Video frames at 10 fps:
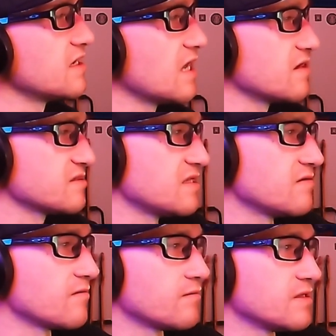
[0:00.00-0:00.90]
announced that they
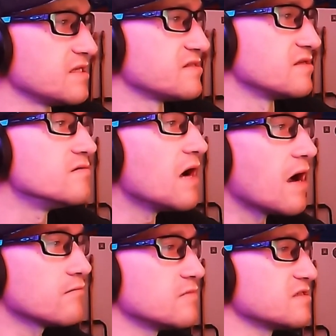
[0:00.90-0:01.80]
would release a new
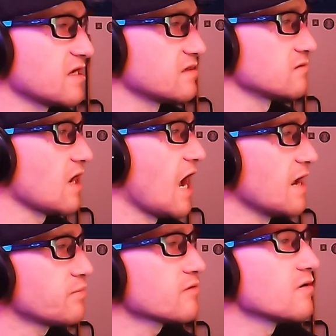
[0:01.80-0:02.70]
album entitled
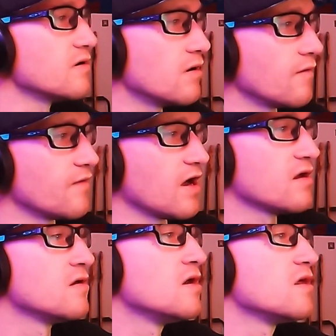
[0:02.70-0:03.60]
Hypernova
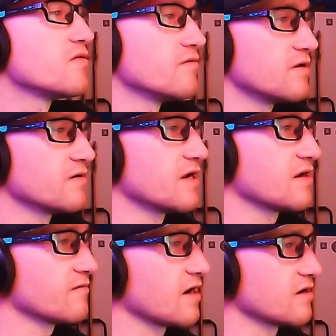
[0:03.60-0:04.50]
through Earache
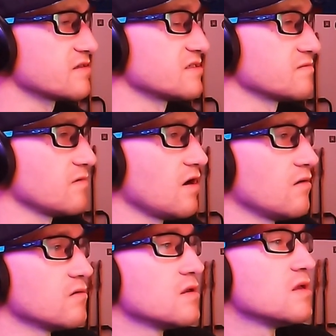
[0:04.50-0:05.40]
Records as
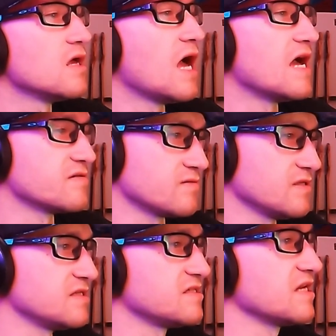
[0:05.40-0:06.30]
well, as
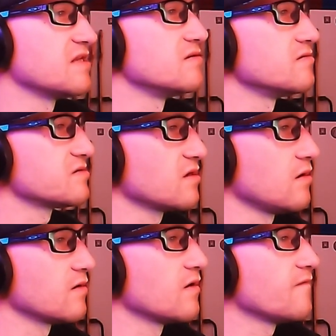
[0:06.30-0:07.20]
releasing a new
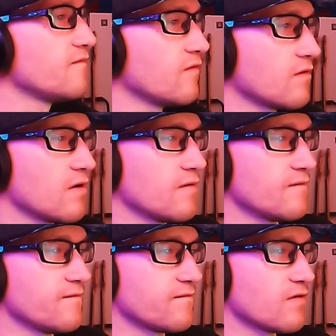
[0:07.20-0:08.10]
song for,
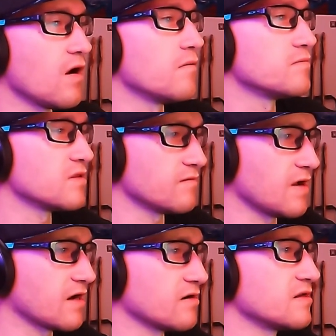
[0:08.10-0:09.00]
from the
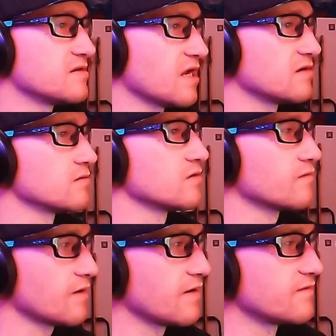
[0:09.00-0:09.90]
record entitled
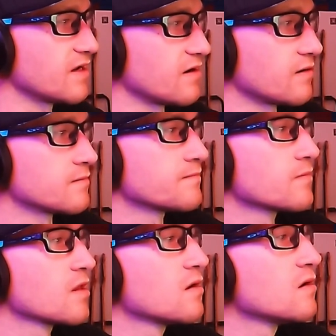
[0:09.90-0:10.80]
Gravedigger.
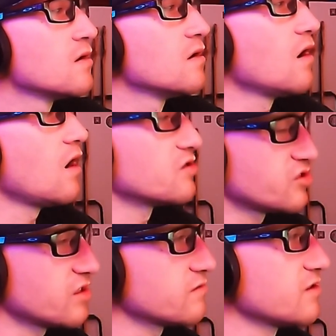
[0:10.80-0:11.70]
On
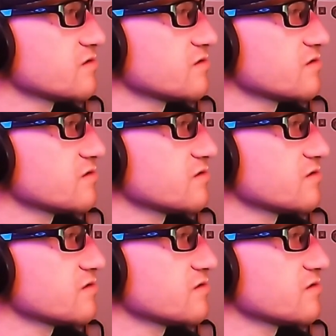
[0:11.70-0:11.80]
January